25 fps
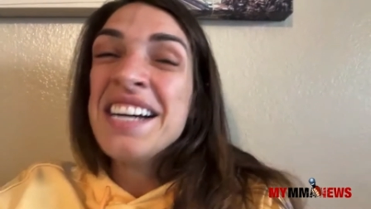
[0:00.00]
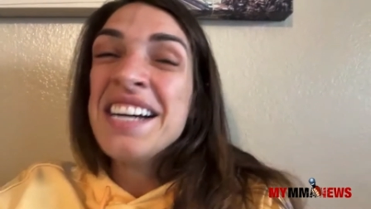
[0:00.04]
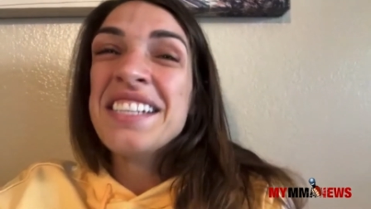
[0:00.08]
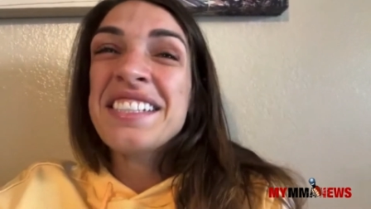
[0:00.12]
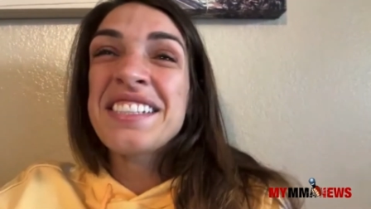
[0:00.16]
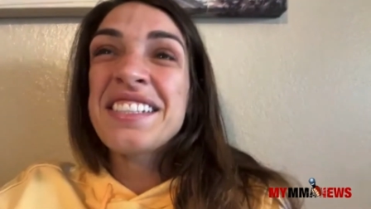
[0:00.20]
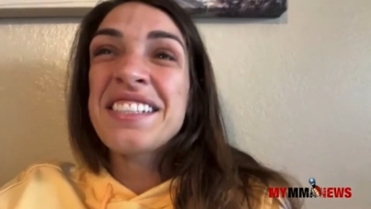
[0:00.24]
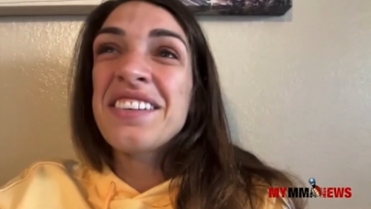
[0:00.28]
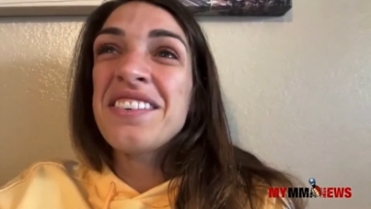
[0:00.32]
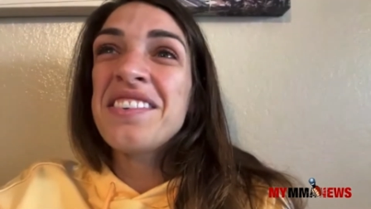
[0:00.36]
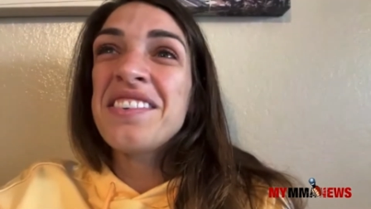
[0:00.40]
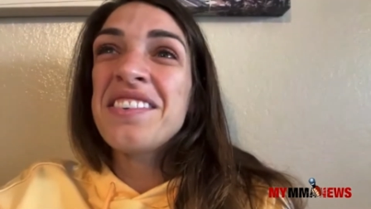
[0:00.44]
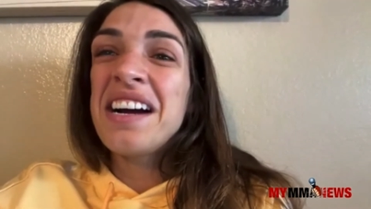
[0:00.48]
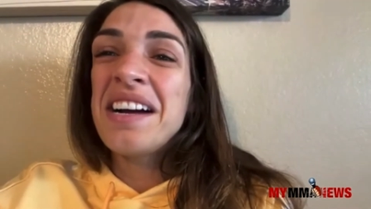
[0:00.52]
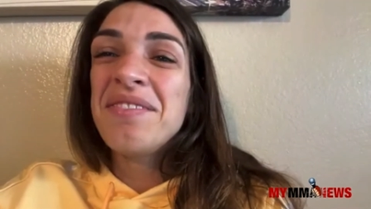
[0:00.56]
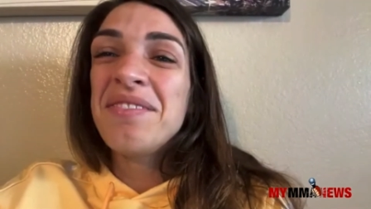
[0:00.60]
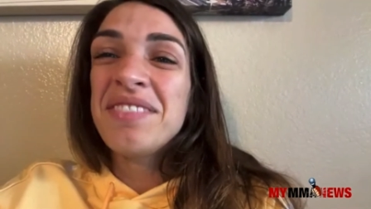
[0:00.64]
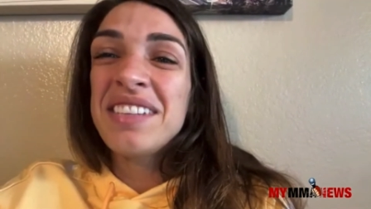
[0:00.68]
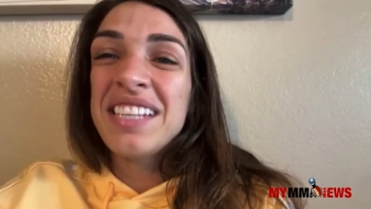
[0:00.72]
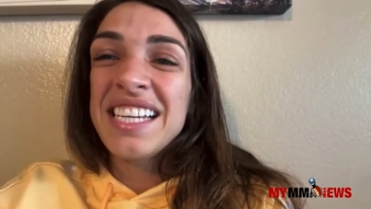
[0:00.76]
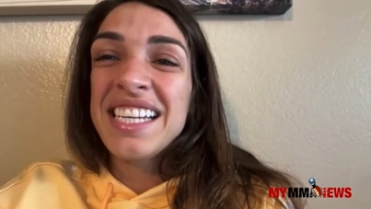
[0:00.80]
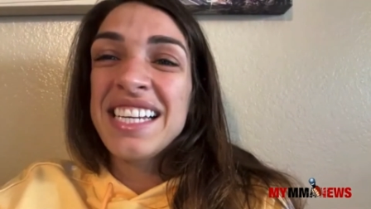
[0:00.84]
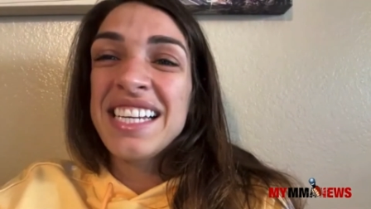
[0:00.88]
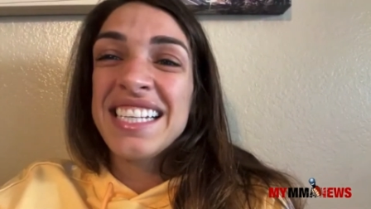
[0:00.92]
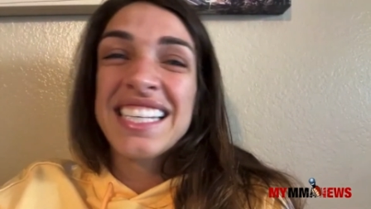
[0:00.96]
So I'm
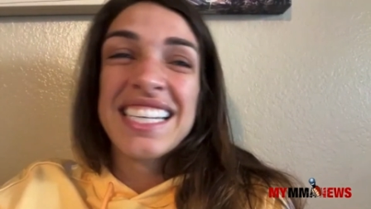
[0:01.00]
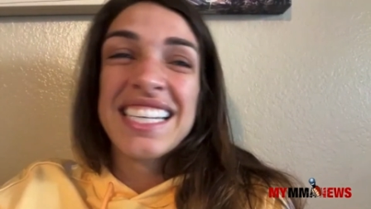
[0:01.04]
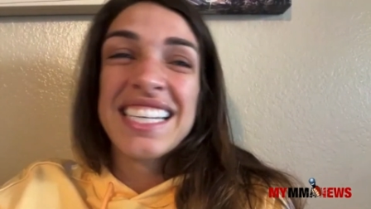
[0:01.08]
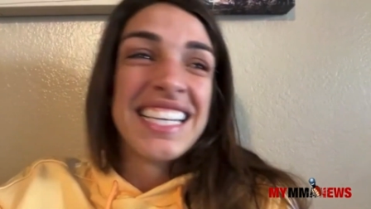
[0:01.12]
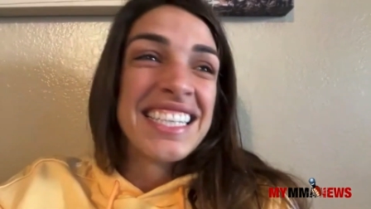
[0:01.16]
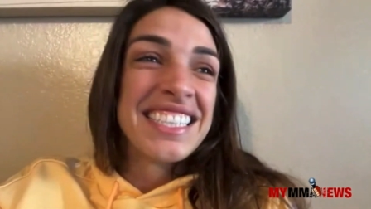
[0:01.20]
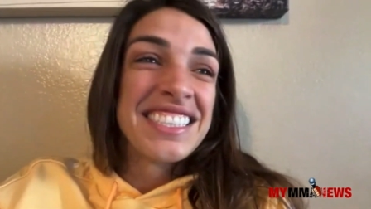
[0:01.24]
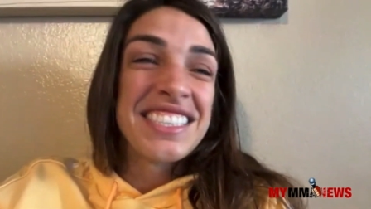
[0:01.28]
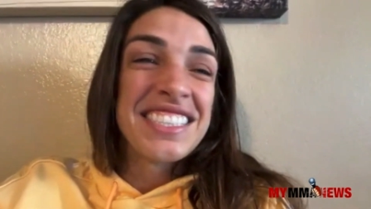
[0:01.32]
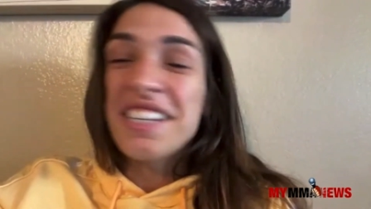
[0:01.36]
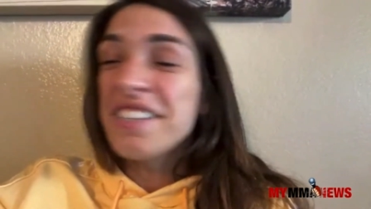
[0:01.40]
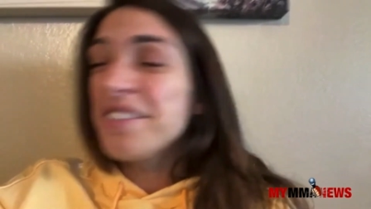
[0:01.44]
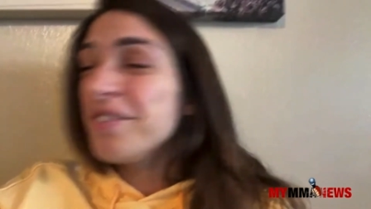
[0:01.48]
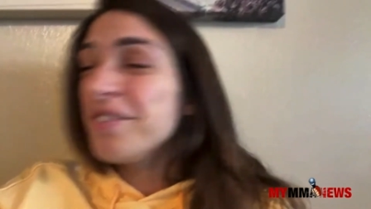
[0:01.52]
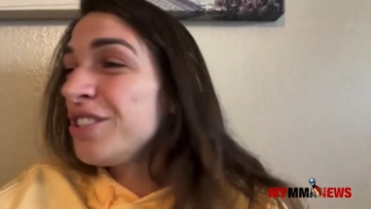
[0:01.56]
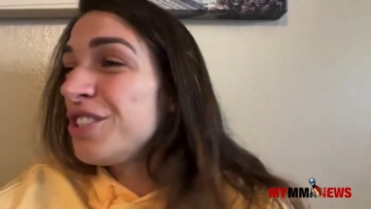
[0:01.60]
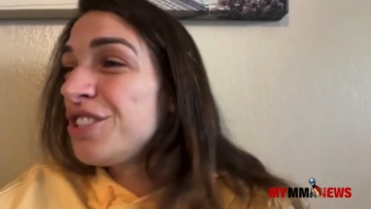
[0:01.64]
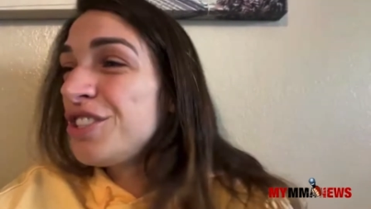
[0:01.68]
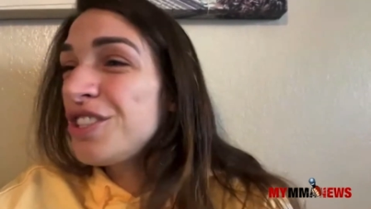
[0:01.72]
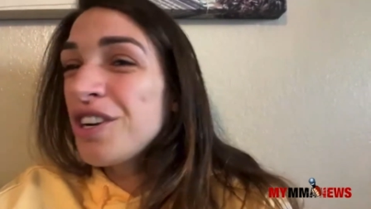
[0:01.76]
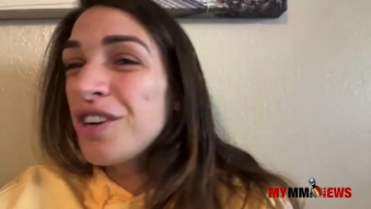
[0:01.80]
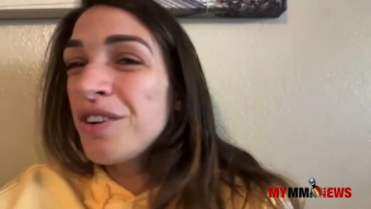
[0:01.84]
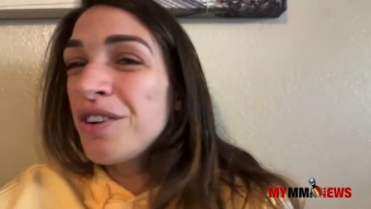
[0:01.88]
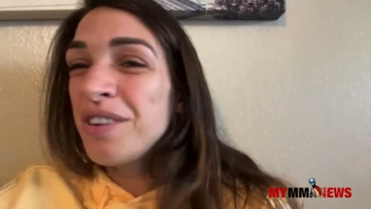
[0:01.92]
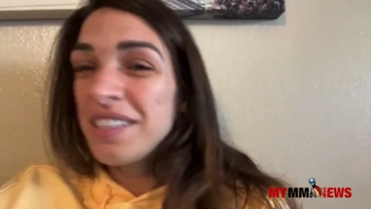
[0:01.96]
like talking with
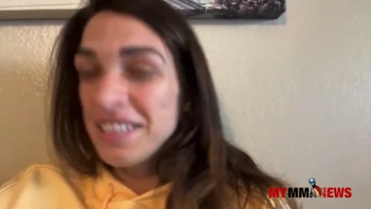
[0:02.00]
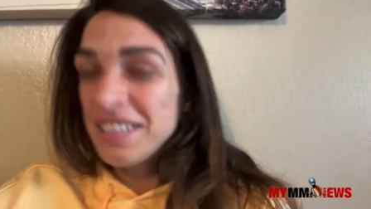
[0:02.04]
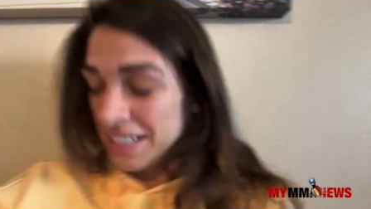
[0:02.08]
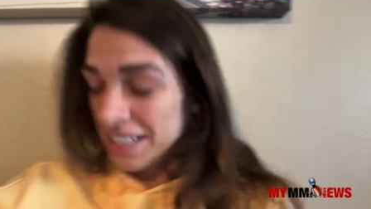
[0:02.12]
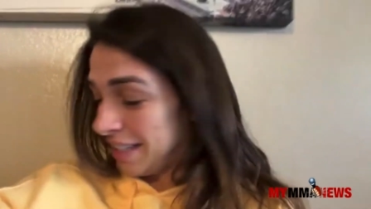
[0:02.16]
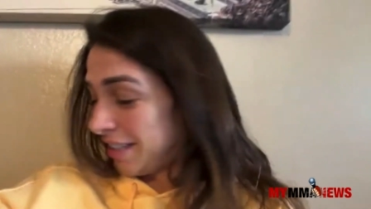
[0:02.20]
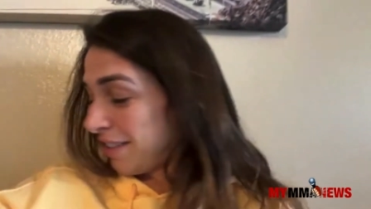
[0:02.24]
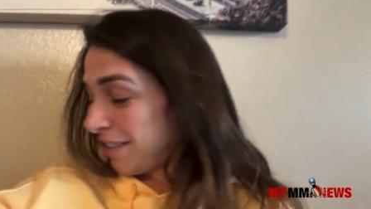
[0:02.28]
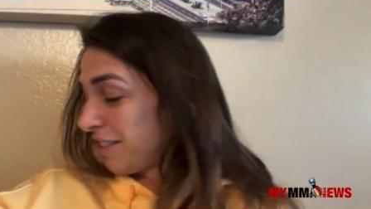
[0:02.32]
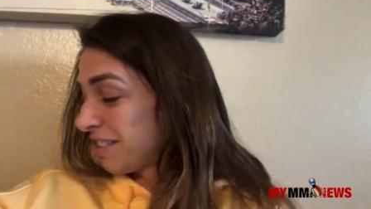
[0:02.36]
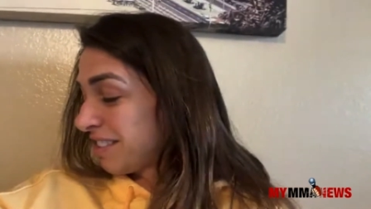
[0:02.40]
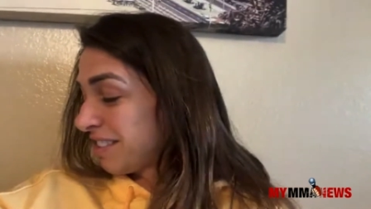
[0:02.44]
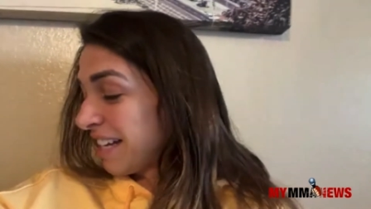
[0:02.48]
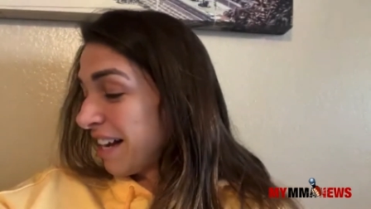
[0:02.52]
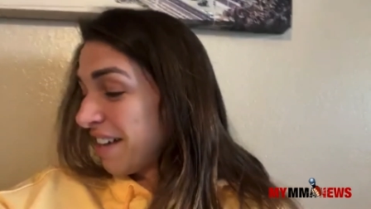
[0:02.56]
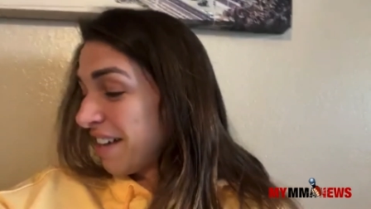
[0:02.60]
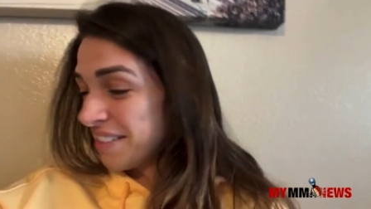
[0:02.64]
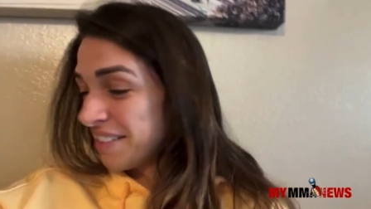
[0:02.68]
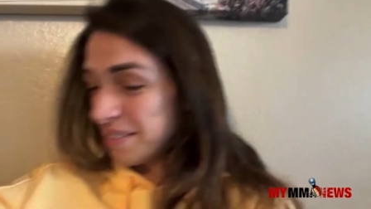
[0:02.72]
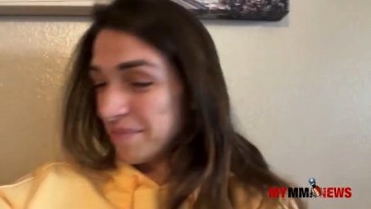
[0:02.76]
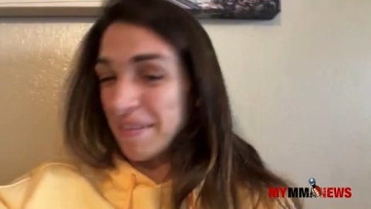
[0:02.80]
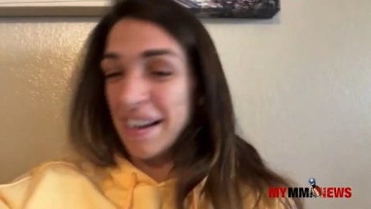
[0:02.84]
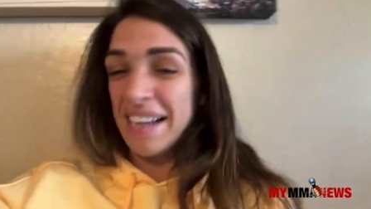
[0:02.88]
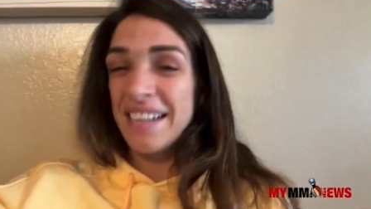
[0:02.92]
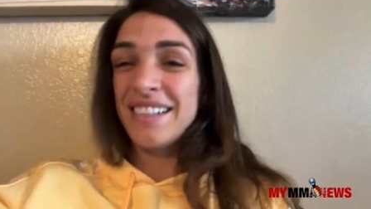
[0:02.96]
Joe, and then I look down
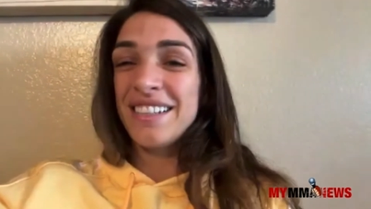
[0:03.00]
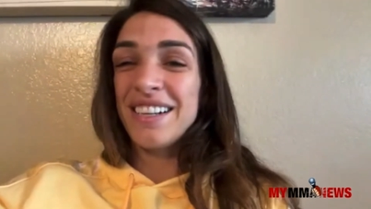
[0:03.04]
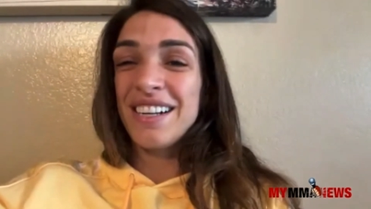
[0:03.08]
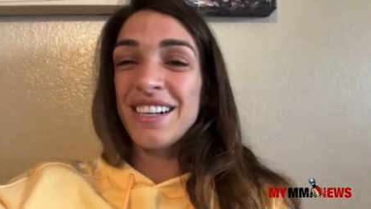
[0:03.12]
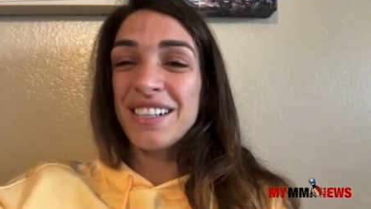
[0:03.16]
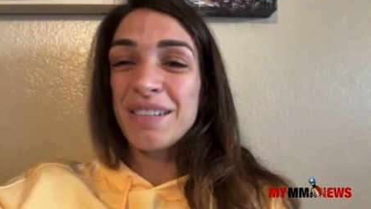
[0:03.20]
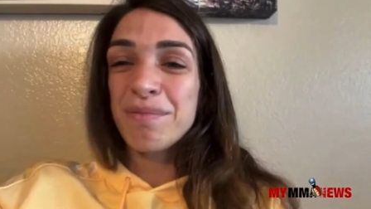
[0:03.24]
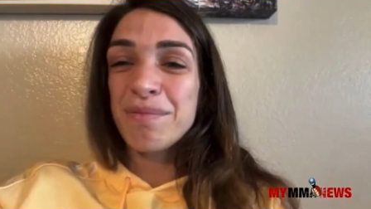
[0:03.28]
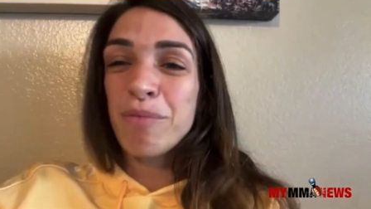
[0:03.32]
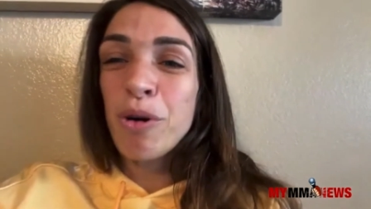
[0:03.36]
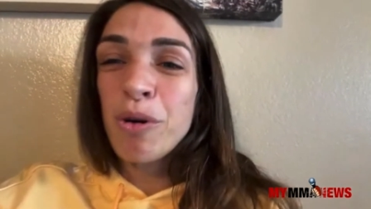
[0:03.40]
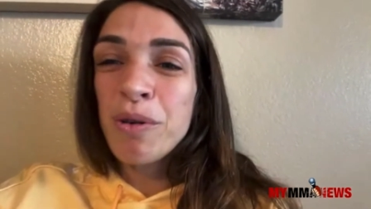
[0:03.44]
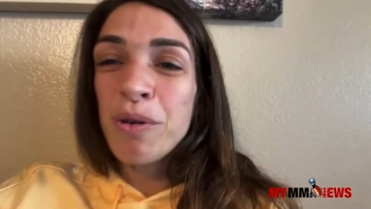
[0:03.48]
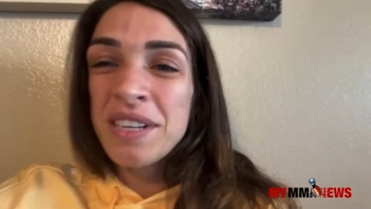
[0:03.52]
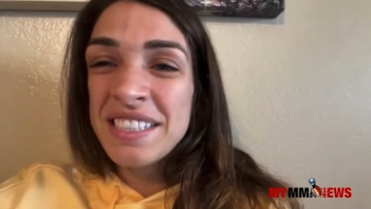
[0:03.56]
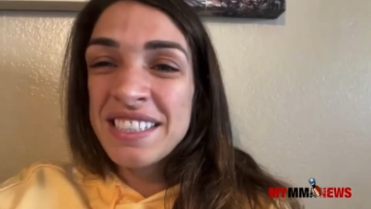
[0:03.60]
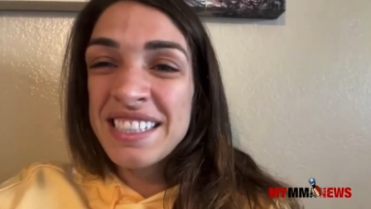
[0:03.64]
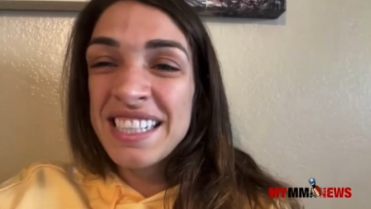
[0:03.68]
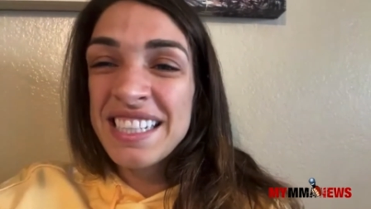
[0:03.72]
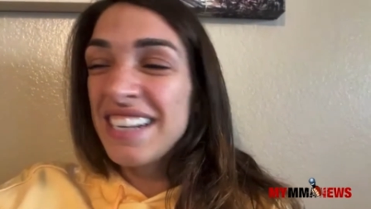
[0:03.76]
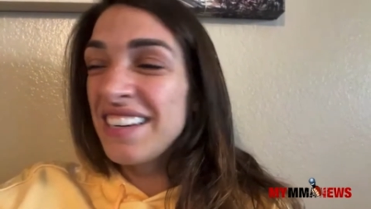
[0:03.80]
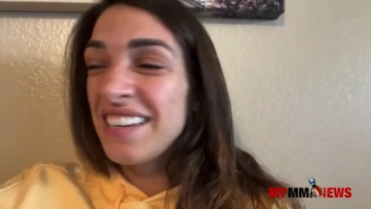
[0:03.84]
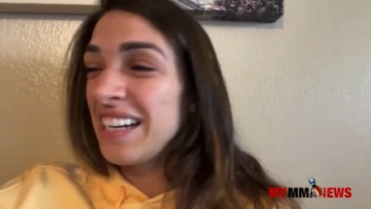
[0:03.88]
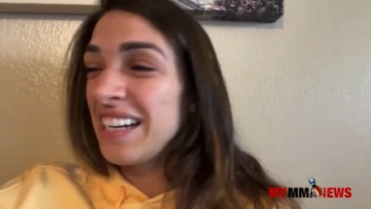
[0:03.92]
and my daughter Moa's there,